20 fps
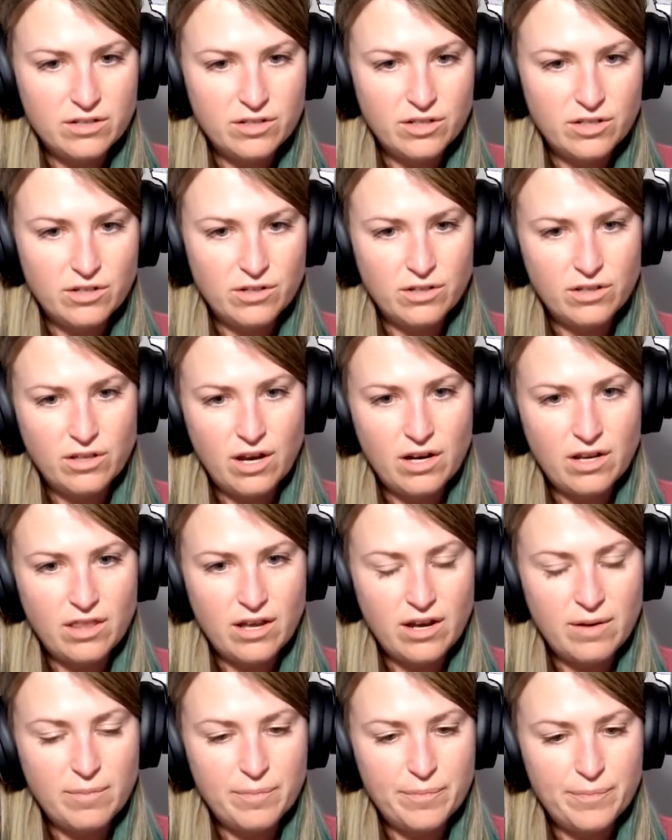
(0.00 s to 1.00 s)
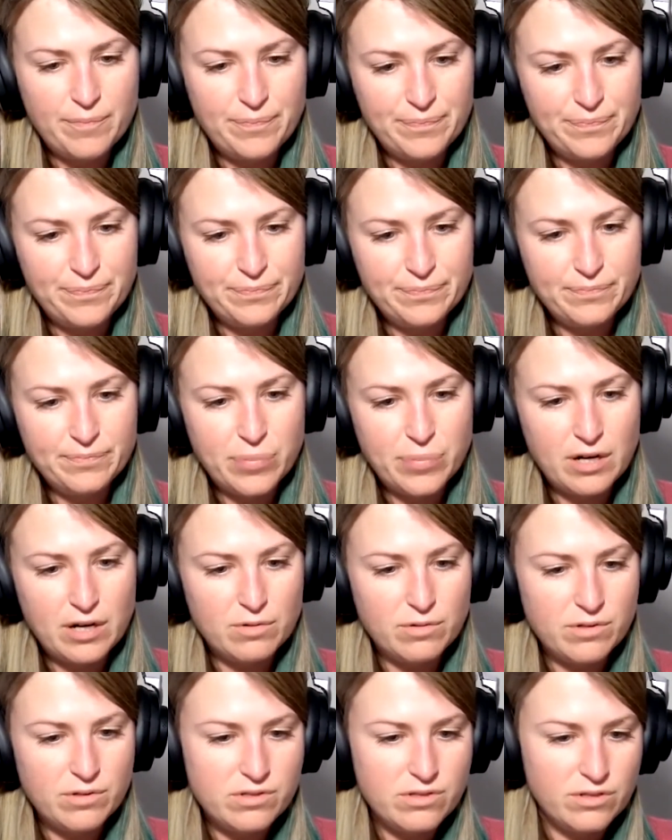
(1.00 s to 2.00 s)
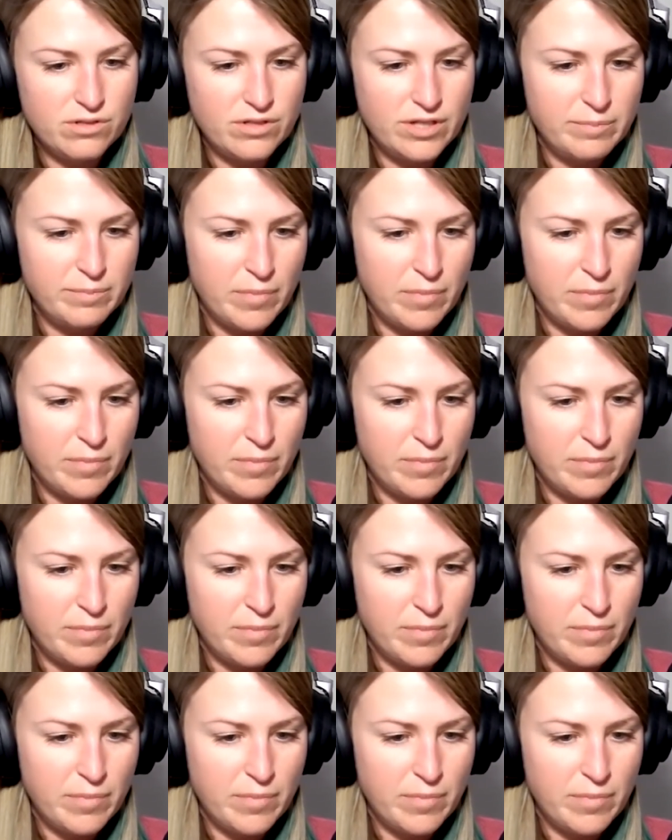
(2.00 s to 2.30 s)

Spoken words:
A lot of that part was learning